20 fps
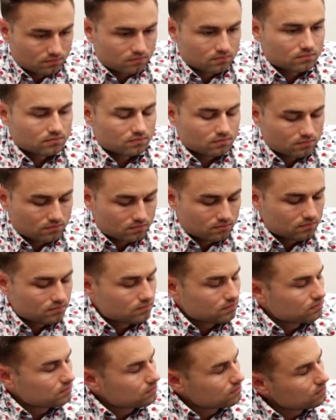
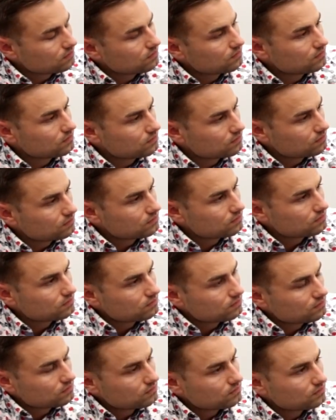
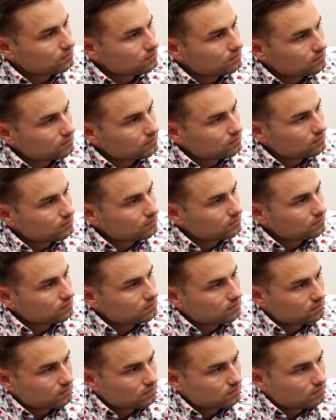
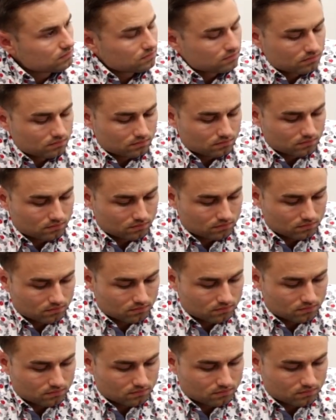
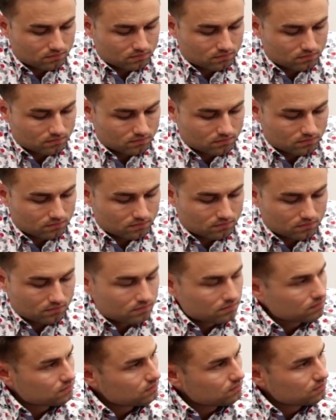
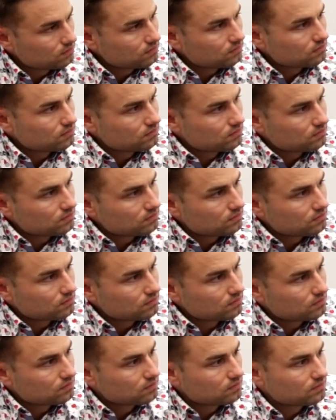
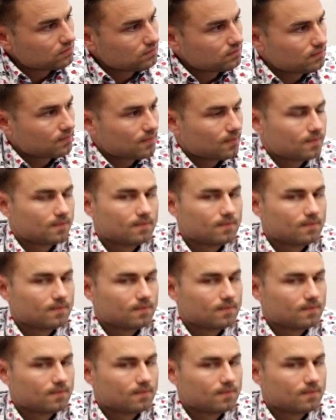This person isn't speaking.